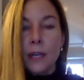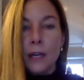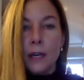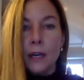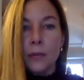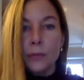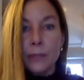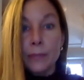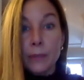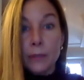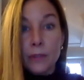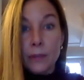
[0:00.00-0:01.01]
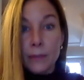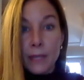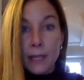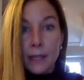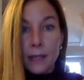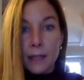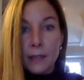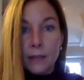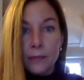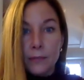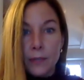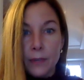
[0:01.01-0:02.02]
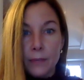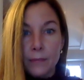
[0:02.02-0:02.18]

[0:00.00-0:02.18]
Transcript: uh, rebuild them again. From and how